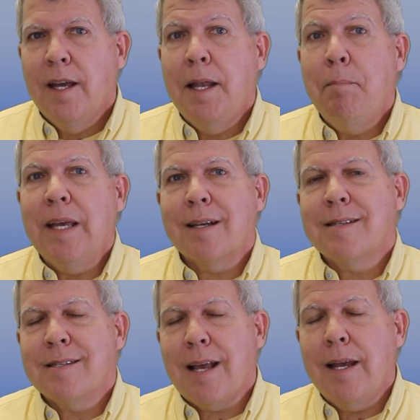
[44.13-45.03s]
and be
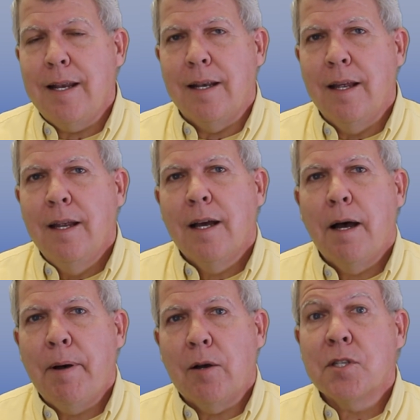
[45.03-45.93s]
excited
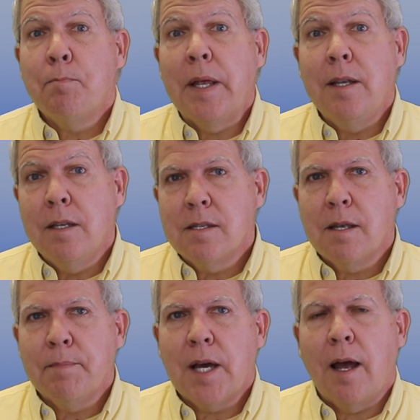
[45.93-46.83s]
about spending
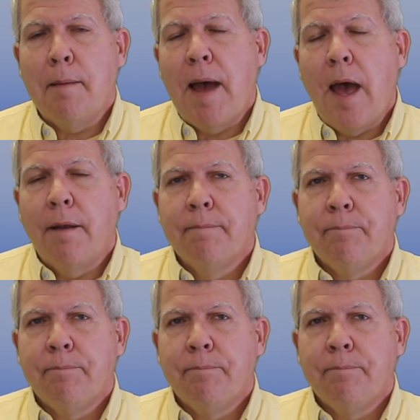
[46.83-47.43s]
some time at.